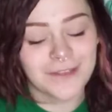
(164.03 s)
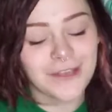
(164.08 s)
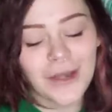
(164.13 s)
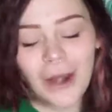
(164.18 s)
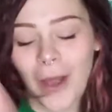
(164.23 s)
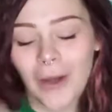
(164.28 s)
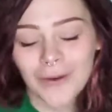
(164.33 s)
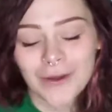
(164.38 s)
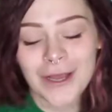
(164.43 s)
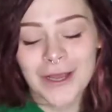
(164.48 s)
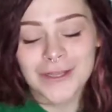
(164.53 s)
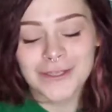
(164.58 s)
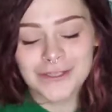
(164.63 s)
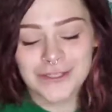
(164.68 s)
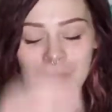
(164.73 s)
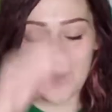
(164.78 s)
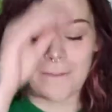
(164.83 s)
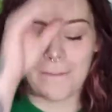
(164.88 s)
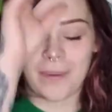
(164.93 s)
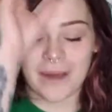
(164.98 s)
you know,
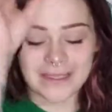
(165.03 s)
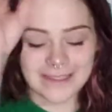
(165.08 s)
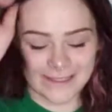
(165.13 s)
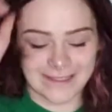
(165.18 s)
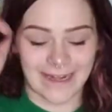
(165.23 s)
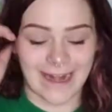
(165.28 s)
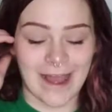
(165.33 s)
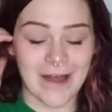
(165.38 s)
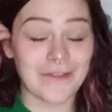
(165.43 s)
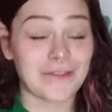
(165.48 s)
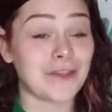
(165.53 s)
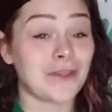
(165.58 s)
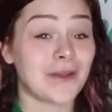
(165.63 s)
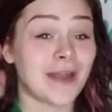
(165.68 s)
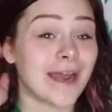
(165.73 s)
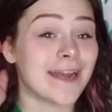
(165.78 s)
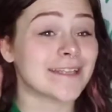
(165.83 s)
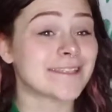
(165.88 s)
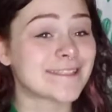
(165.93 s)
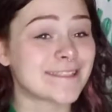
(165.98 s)
start busting out the
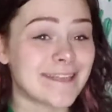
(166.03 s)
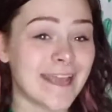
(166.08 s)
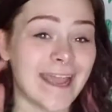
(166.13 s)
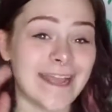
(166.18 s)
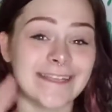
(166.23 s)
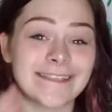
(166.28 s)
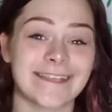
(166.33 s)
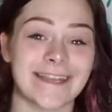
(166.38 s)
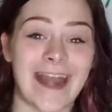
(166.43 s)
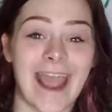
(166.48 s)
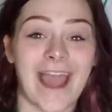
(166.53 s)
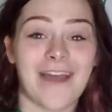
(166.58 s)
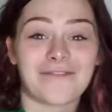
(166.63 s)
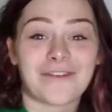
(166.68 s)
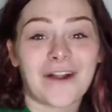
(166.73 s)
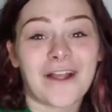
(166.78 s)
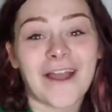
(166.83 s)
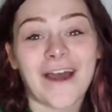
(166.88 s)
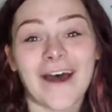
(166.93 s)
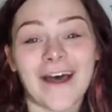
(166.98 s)
United States and
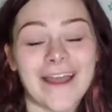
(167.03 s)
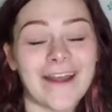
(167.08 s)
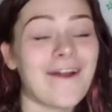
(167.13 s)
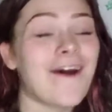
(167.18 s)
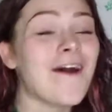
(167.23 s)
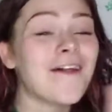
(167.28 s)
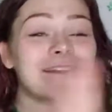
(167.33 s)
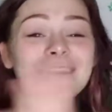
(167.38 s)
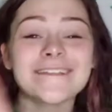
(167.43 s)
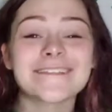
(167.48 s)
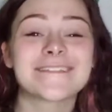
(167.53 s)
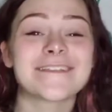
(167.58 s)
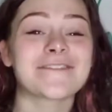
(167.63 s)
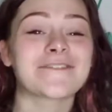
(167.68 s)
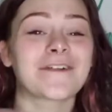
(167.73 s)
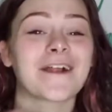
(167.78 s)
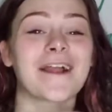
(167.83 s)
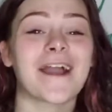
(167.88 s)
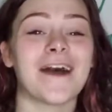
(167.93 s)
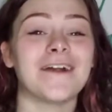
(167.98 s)
Africa and all these
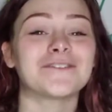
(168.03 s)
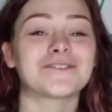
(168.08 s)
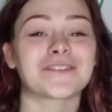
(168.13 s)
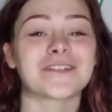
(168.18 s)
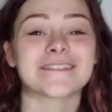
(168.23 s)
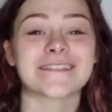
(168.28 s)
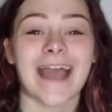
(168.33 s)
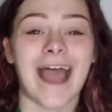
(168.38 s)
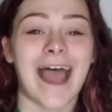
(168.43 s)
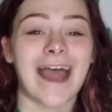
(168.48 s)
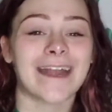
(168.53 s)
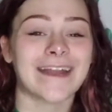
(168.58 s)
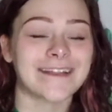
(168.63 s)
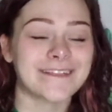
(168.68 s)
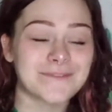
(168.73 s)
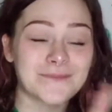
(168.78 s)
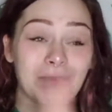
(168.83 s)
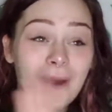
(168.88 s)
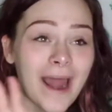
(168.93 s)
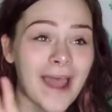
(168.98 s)
different countries,
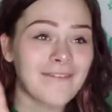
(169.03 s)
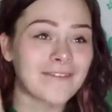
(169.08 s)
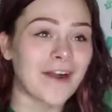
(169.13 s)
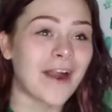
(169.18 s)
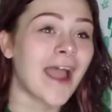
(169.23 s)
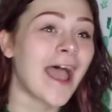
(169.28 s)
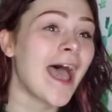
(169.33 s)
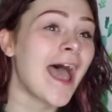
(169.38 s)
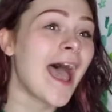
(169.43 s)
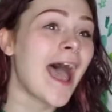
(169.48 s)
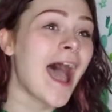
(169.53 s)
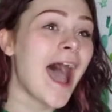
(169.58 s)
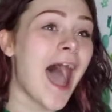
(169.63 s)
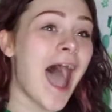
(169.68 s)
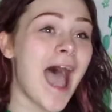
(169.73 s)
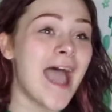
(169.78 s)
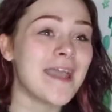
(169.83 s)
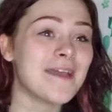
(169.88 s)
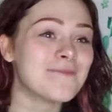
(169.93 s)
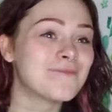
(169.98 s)
continents, whatever.
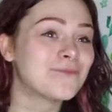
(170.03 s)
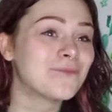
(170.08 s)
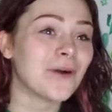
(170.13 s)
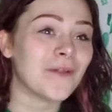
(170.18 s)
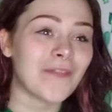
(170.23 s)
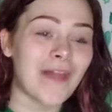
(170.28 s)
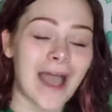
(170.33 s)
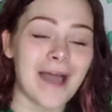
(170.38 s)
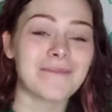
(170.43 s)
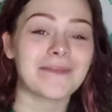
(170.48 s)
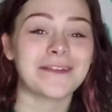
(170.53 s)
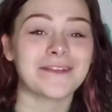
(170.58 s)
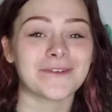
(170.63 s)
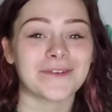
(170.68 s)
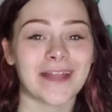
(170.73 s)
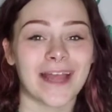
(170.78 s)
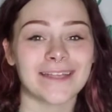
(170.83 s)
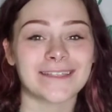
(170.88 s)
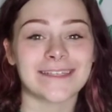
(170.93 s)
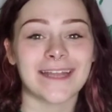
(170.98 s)
I will not be
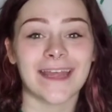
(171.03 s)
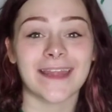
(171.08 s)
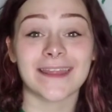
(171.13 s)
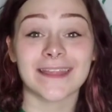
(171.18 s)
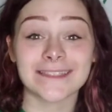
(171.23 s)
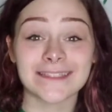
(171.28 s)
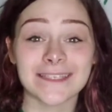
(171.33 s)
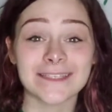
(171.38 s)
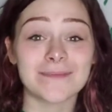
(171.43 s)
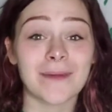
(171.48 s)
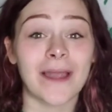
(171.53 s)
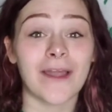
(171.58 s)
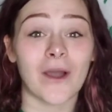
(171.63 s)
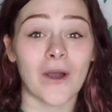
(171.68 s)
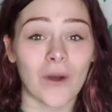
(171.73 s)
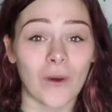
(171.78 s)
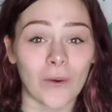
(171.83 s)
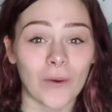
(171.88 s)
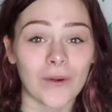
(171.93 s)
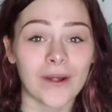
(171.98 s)
doing that today. This is my
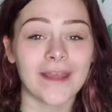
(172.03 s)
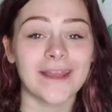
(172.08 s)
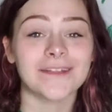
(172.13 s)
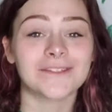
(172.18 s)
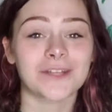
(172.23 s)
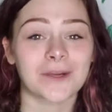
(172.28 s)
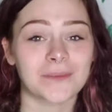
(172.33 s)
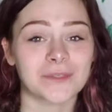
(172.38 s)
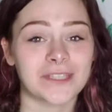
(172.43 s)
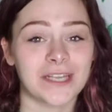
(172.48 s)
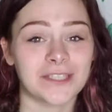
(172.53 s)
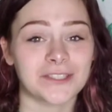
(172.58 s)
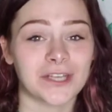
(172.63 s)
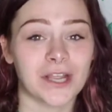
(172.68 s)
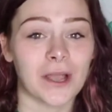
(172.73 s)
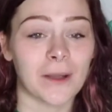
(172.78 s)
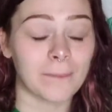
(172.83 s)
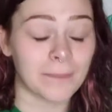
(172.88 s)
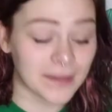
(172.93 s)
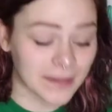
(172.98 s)
own
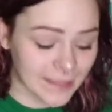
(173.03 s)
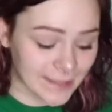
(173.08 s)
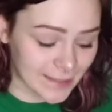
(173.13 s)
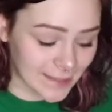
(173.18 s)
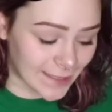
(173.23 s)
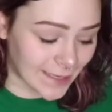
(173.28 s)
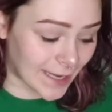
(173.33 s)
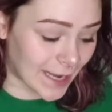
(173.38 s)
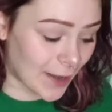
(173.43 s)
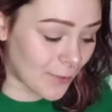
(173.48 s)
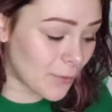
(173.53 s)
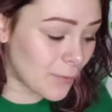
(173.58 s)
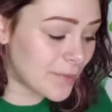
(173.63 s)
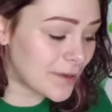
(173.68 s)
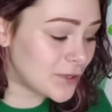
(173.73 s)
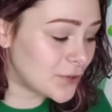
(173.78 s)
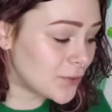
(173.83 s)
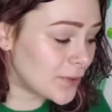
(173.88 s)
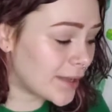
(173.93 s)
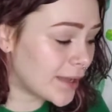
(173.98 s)
interpretation completely. And I will
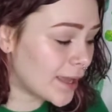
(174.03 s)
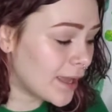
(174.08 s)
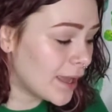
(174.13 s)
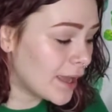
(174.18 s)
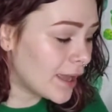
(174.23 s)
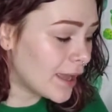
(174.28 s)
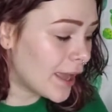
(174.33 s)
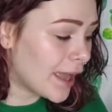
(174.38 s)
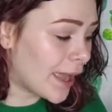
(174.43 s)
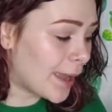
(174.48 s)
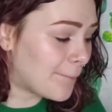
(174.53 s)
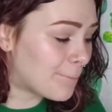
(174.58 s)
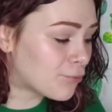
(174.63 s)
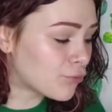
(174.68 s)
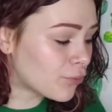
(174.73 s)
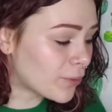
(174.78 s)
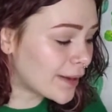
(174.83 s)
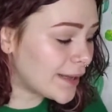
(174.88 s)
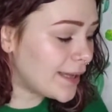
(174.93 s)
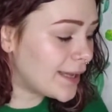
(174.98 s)
be doing a
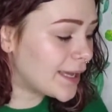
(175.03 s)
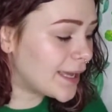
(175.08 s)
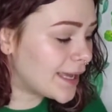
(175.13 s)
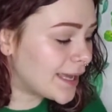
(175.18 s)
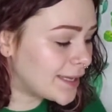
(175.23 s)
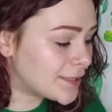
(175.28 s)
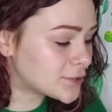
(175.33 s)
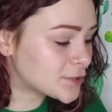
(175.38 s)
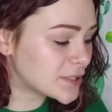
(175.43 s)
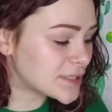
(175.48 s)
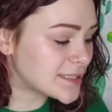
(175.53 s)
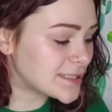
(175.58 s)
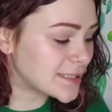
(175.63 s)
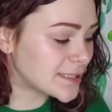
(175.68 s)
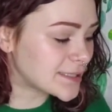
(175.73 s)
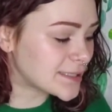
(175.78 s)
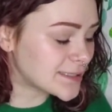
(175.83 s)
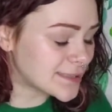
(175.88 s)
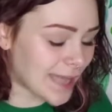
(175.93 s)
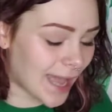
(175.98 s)
pretty
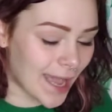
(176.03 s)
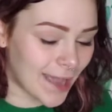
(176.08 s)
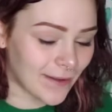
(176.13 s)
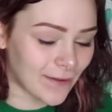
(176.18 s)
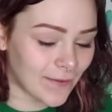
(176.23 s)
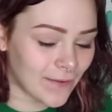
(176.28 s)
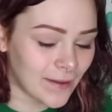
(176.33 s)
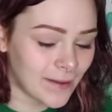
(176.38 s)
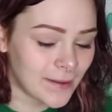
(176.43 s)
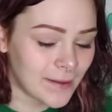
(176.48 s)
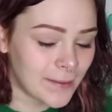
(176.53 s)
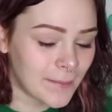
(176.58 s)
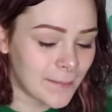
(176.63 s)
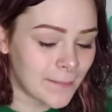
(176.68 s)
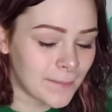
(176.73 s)
interesting style